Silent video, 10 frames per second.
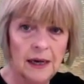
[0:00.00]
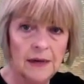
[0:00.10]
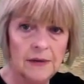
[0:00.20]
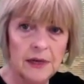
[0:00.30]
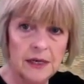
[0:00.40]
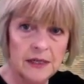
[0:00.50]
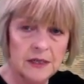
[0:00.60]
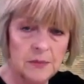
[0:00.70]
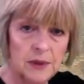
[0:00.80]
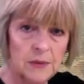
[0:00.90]
and
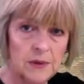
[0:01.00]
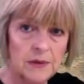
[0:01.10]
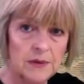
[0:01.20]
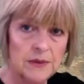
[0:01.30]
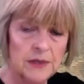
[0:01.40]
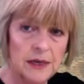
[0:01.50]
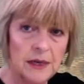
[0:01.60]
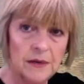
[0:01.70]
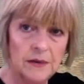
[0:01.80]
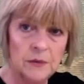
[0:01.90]
experience
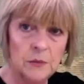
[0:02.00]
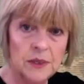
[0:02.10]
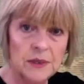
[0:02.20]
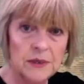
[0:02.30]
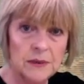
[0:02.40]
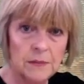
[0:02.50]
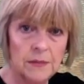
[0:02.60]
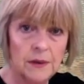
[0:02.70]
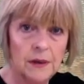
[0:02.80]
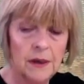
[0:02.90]
and
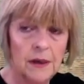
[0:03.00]
wisdom